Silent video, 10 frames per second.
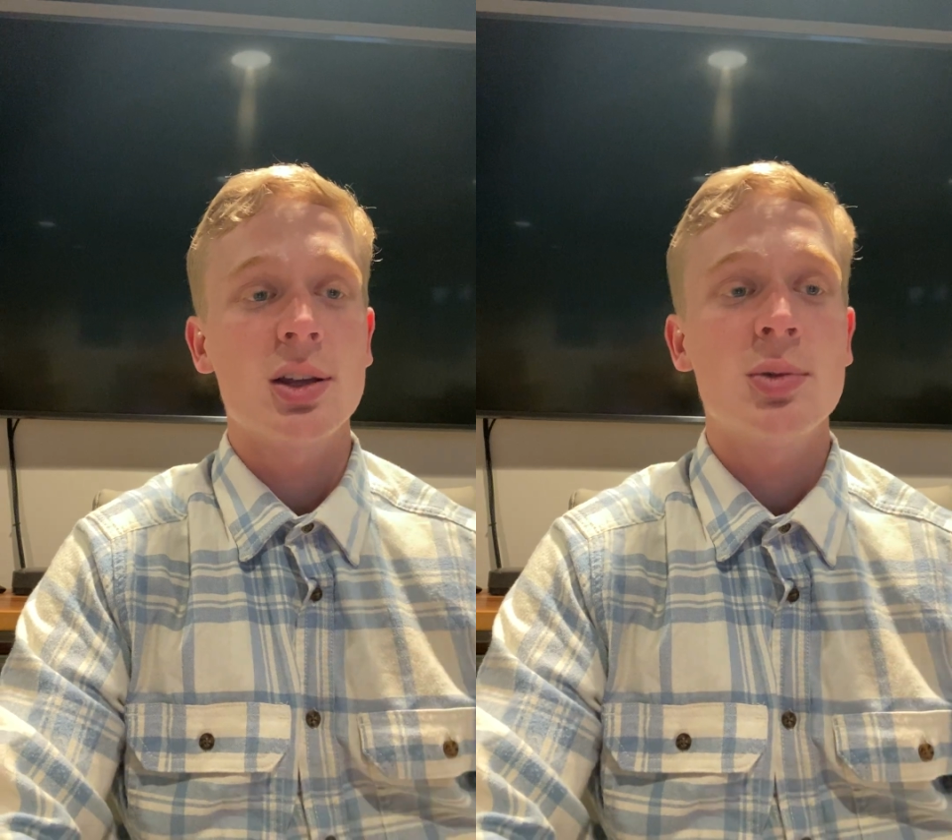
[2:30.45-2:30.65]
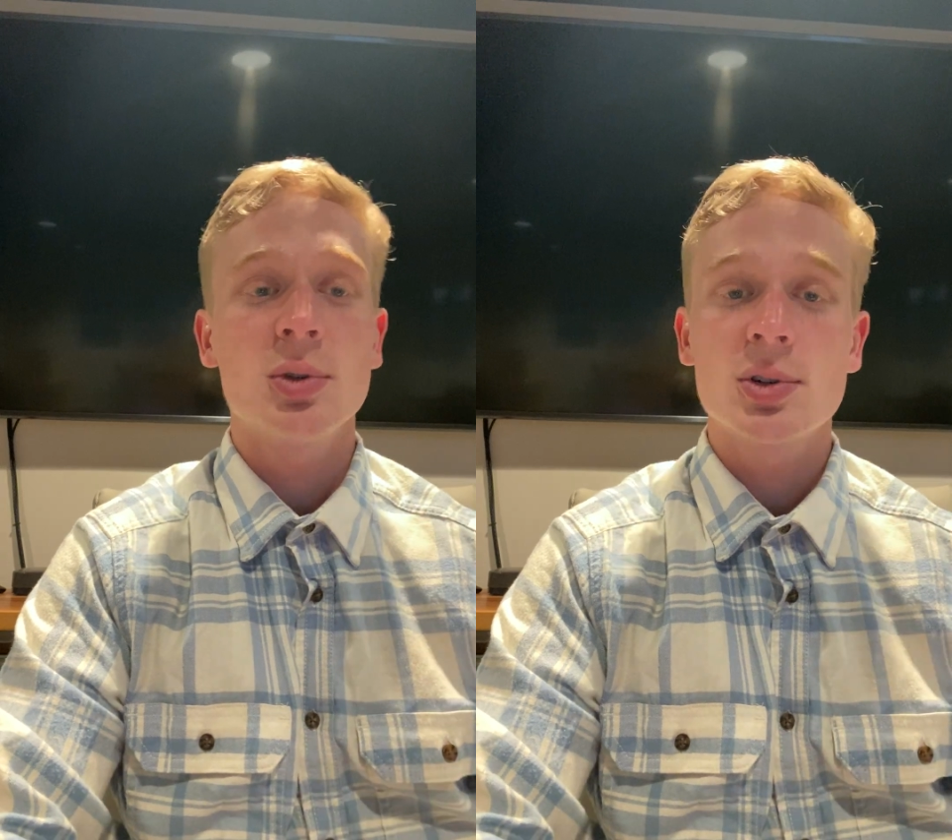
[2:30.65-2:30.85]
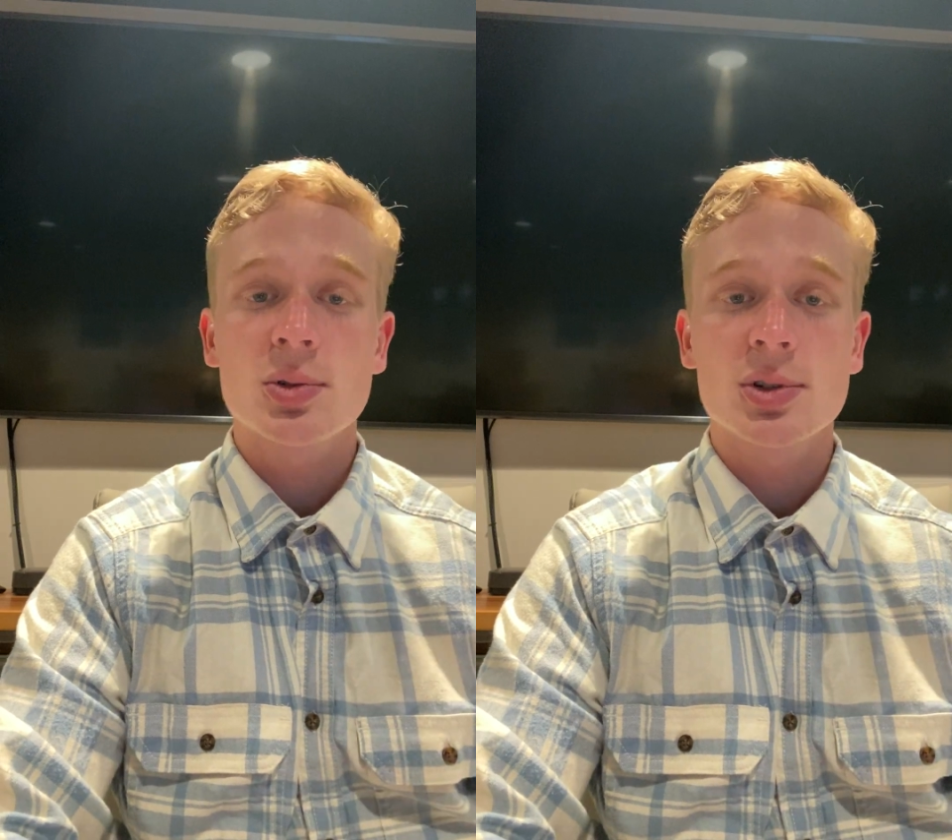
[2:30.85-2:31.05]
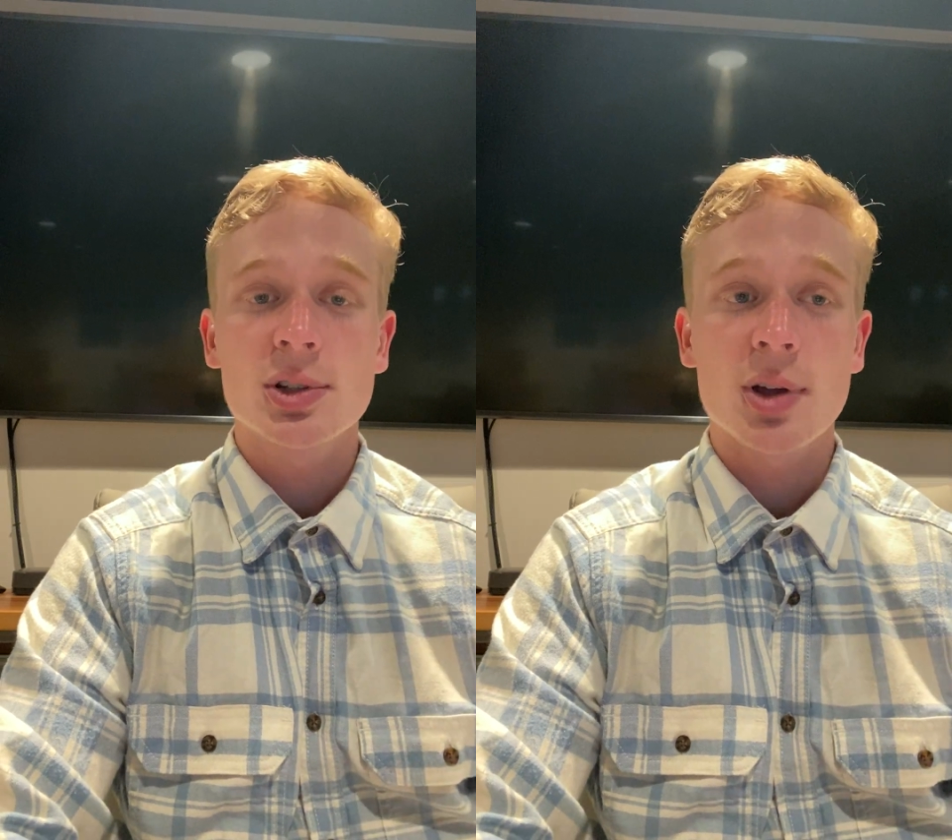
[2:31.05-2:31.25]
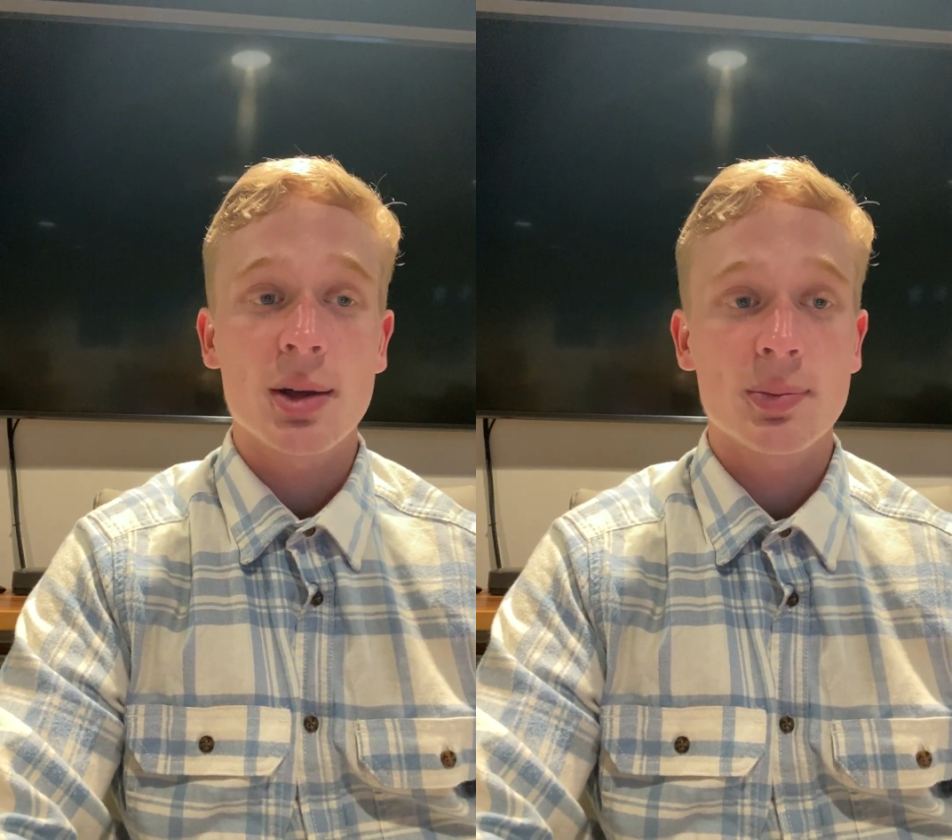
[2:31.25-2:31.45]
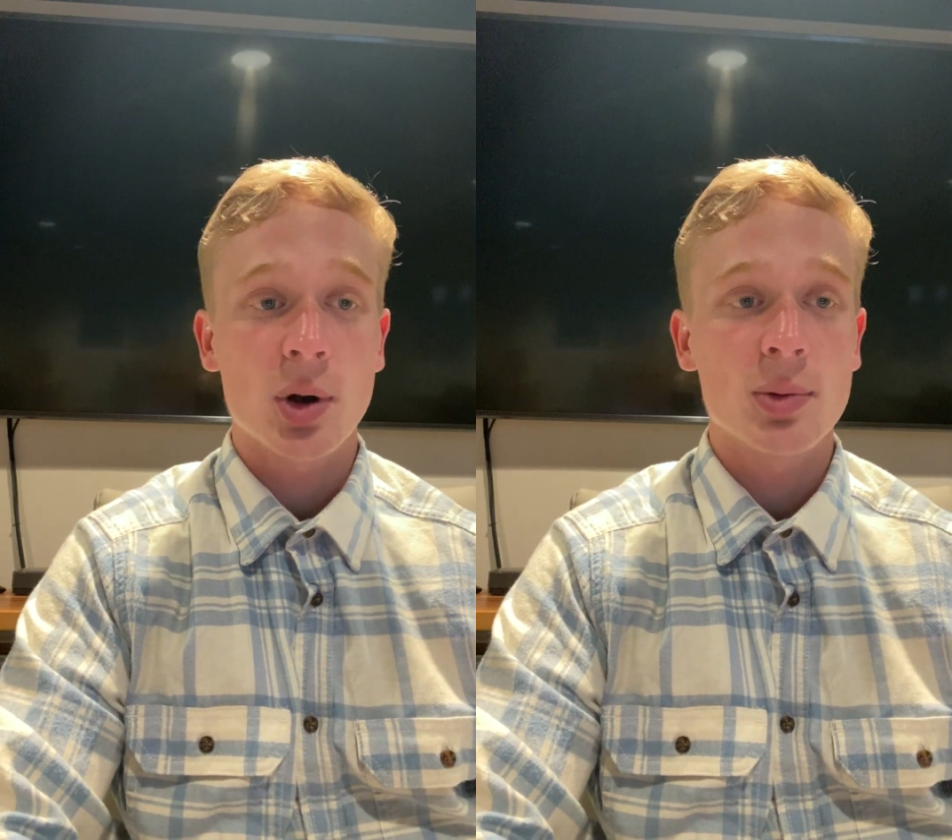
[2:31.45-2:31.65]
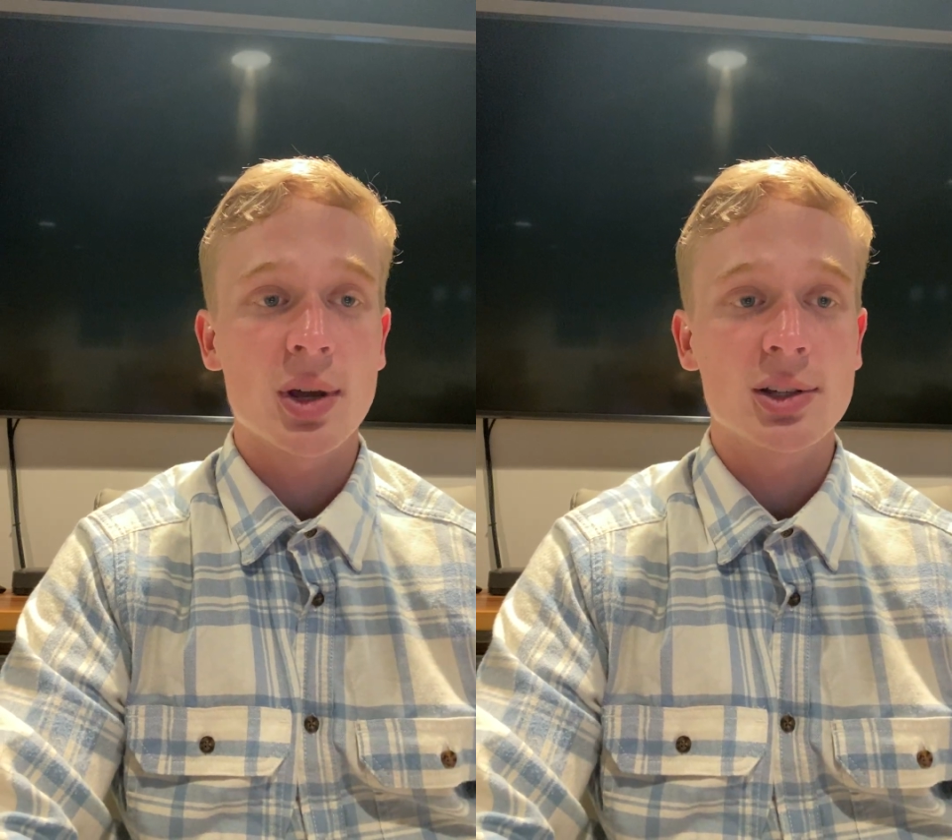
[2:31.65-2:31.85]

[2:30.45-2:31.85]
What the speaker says: Human Resources Department